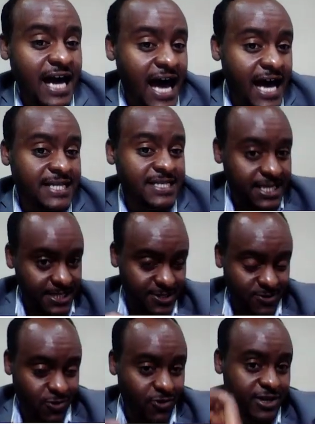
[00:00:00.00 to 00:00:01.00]
assess
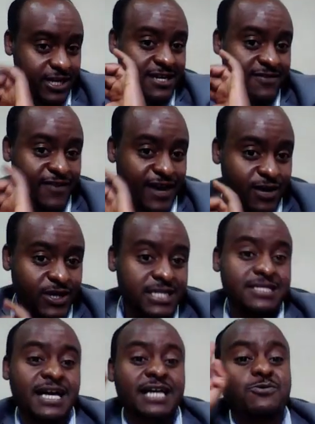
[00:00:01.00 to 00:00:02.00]
or evaluate
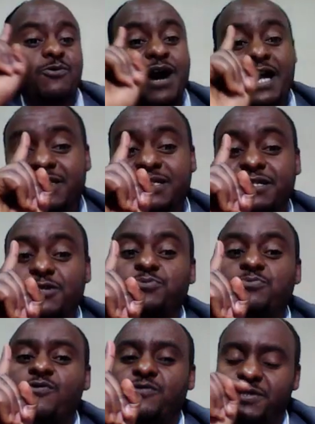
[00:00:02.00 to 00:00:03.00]
that one
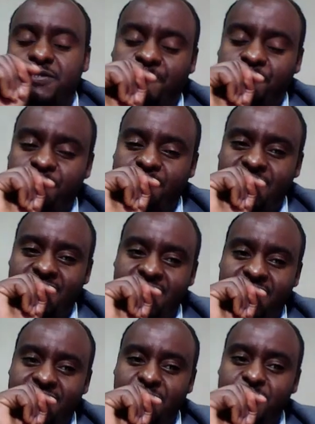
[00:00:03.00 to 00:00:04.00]
response.
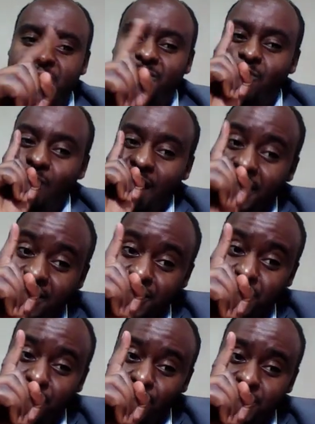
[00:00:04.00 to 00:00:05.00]
That means one
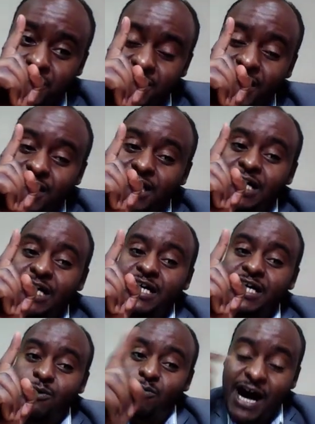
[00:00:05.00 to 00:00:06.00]
response,
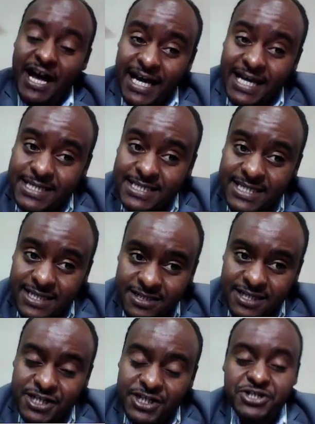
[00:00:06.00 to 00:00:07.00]
one answer
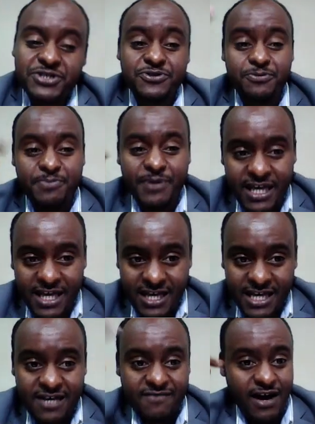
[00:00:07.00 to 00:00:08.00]
should be
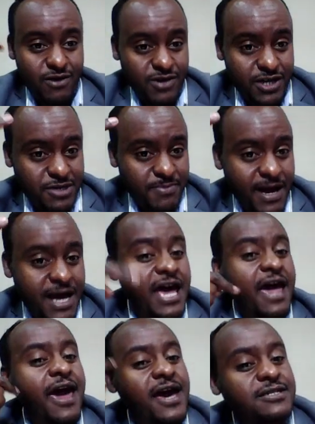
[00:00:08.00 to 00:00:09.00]
evaluated by
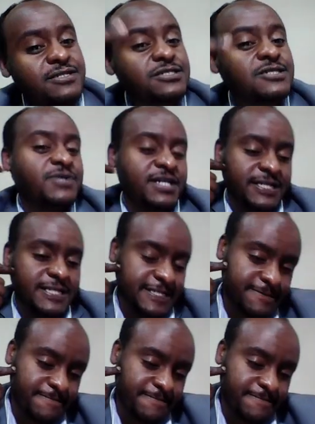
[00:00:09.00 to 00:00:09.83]
8 students,